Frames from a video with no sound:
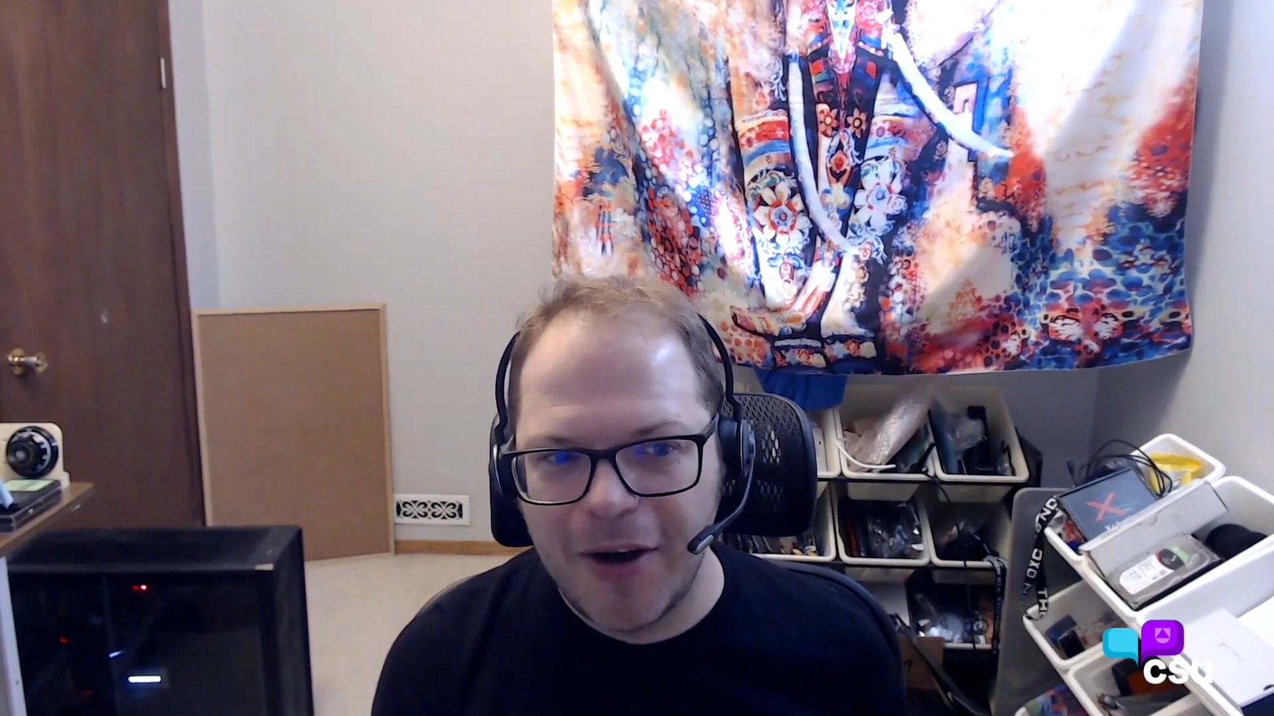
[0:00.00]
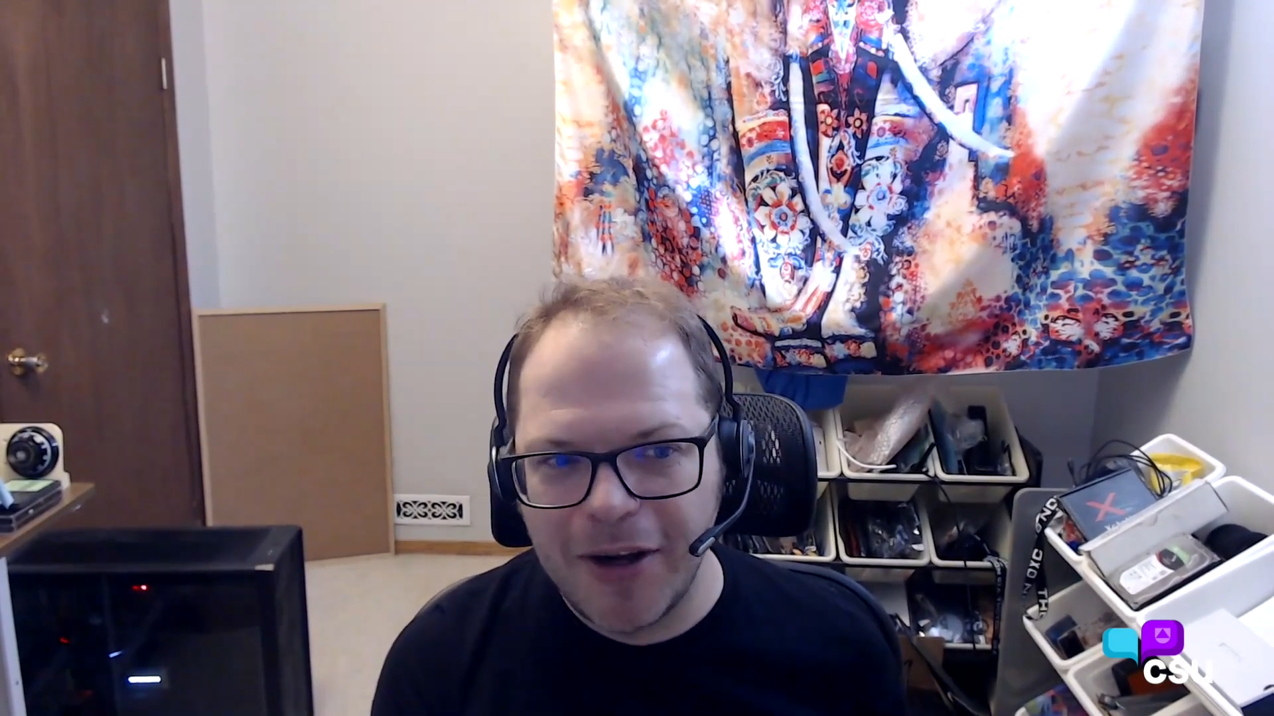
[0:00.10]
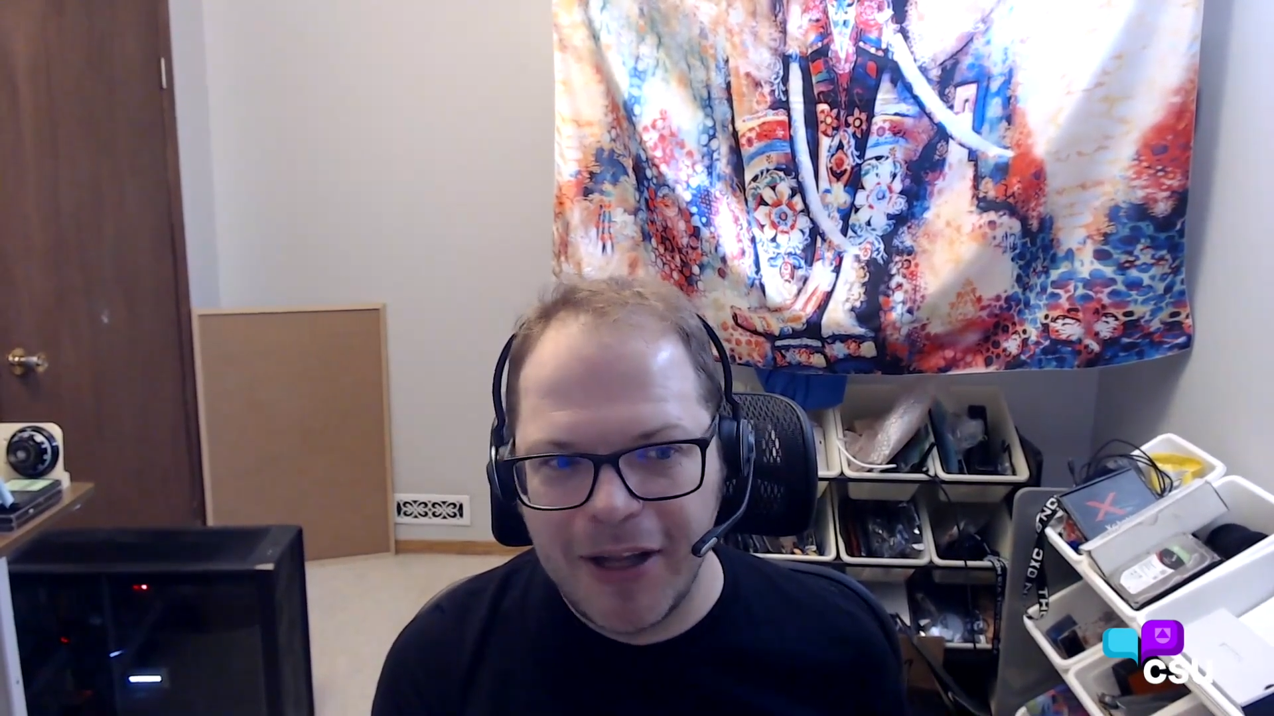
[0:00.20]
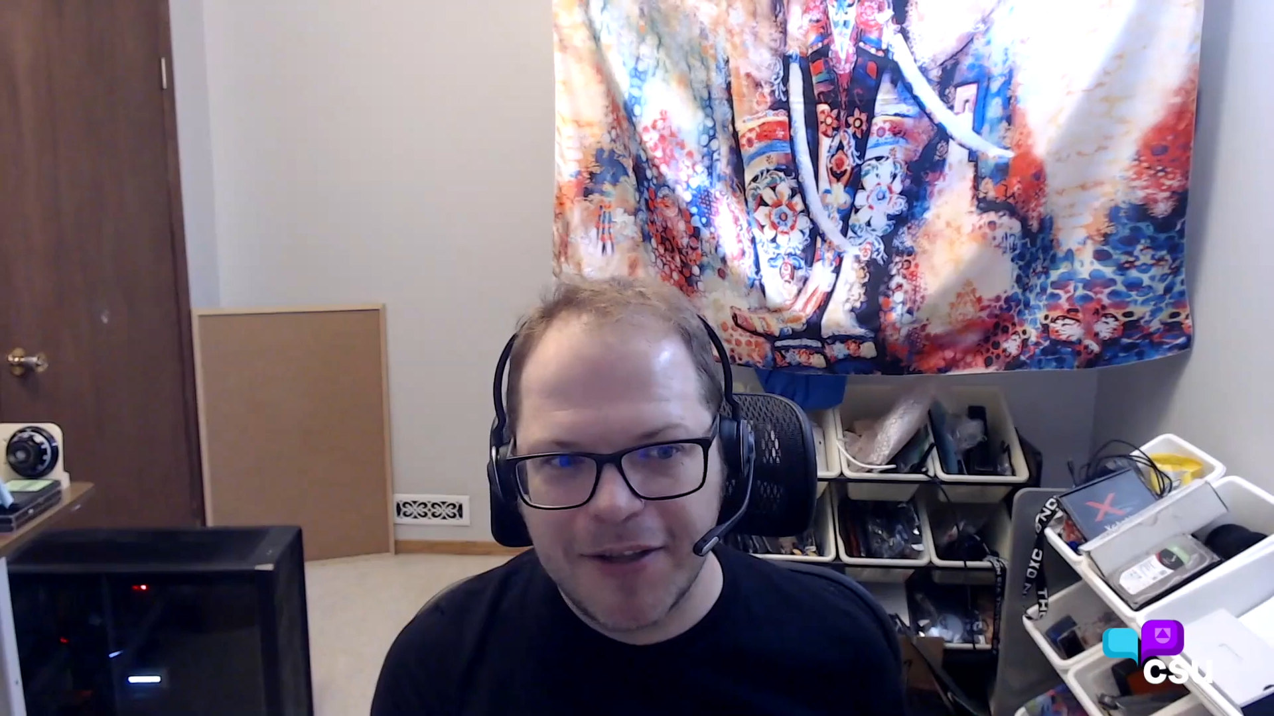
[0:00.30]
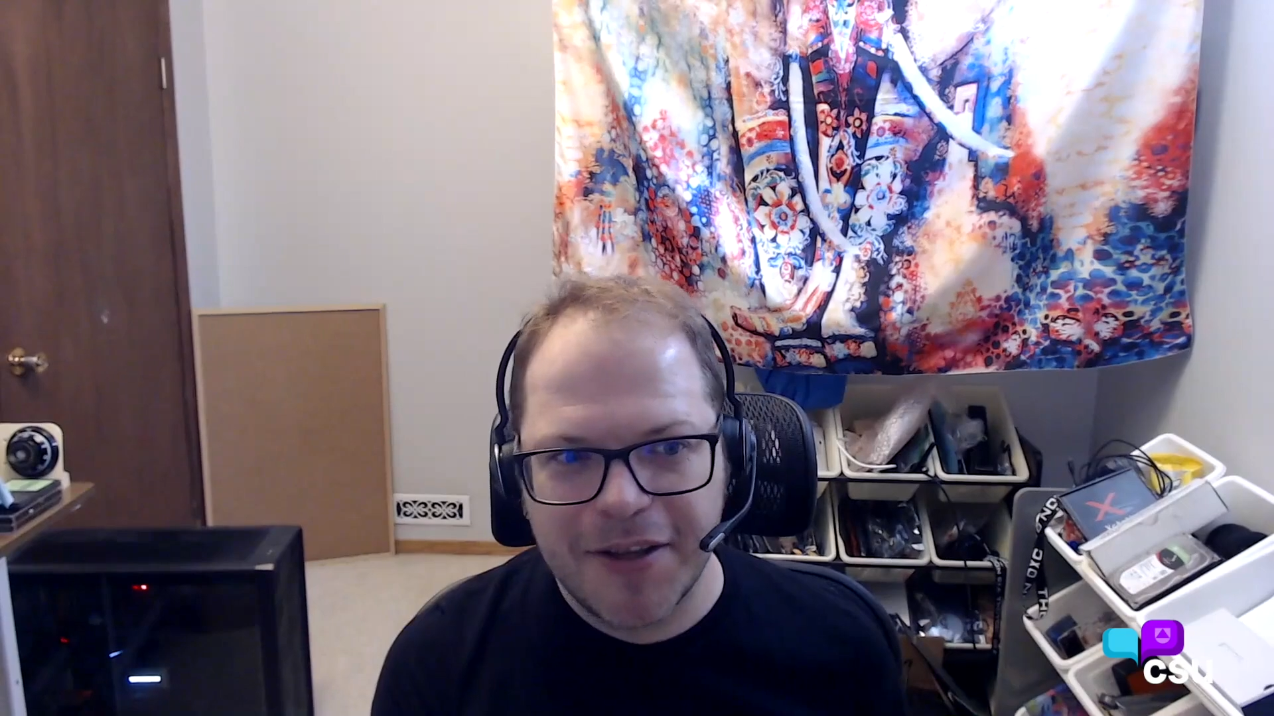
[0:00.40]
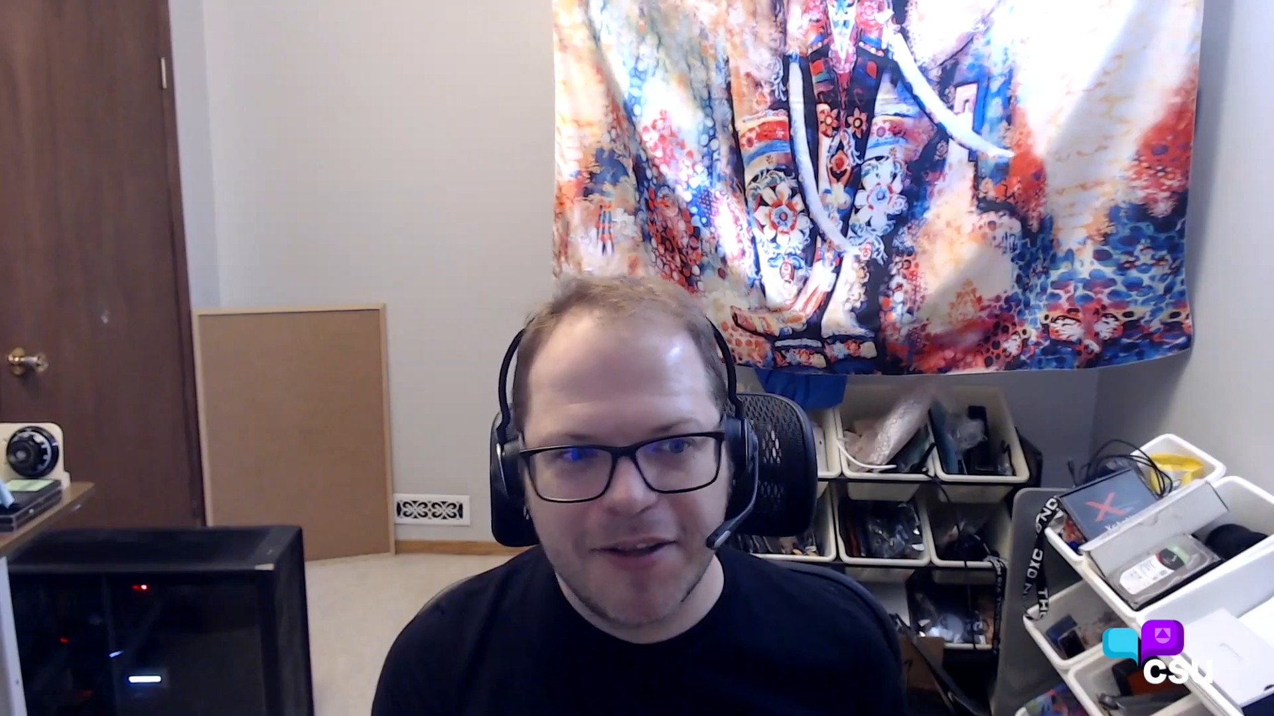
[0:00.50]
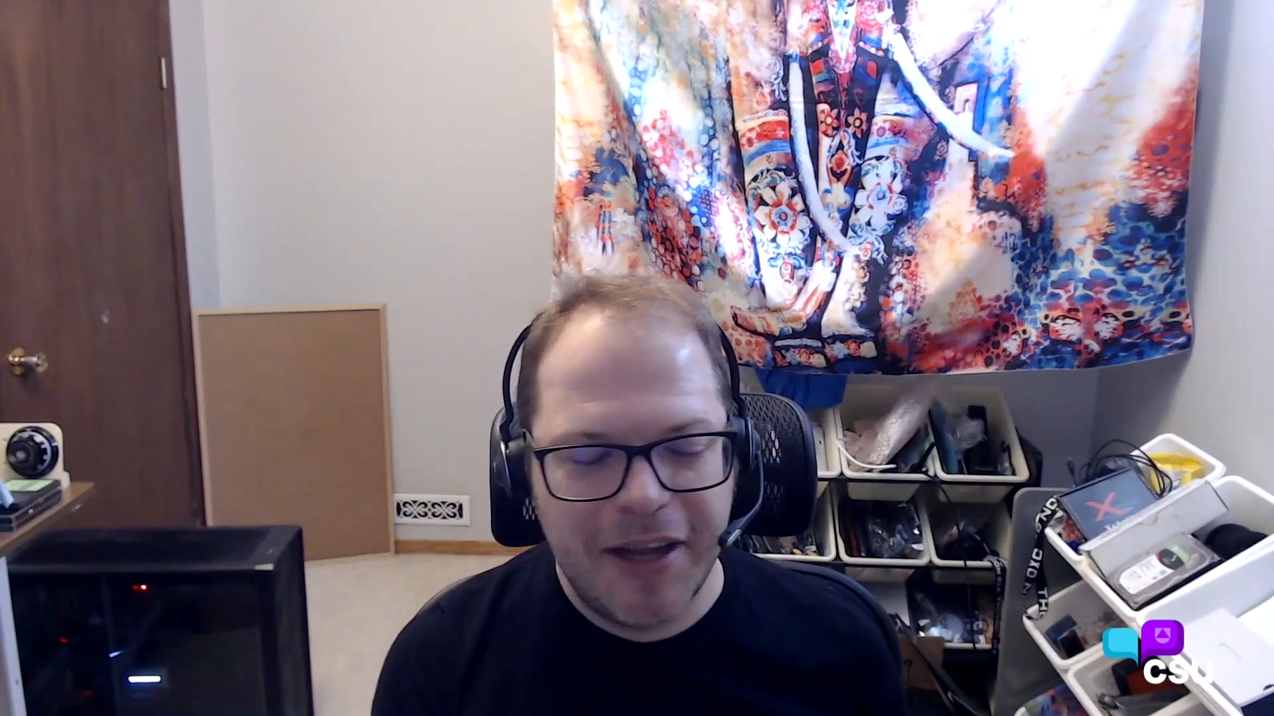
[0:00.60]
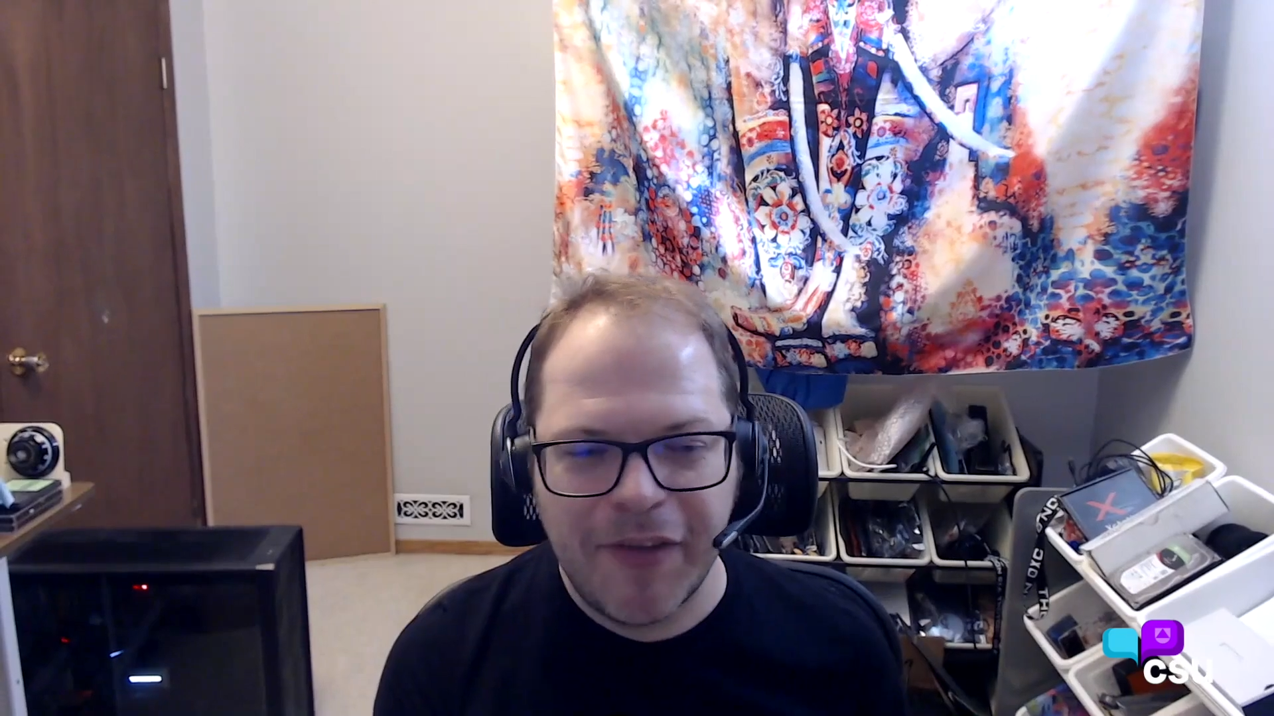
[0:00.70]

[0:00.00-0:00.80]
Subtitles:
audiences,